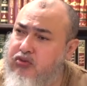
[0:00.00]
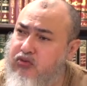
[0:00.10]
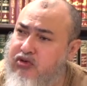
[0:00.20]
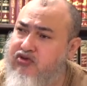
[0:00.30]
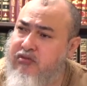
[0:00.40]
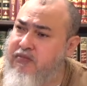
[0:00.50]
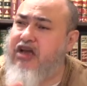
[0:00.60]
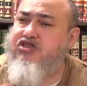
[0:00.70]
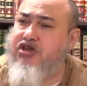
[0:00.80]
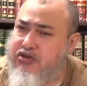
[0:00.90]
with a
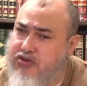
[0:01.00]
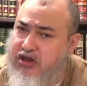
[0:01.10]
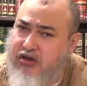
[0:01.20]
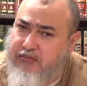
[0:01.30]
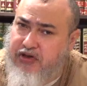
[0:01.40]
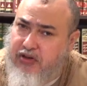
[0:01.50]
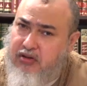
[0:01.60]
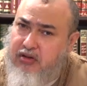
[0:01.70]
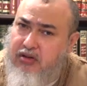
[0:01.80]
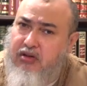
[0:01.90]
magic trick,
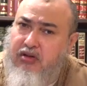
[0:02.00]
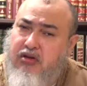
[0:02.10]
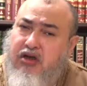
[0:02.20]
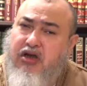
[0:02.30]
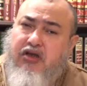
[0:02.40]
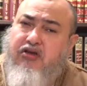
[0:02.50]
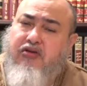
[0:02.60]
like,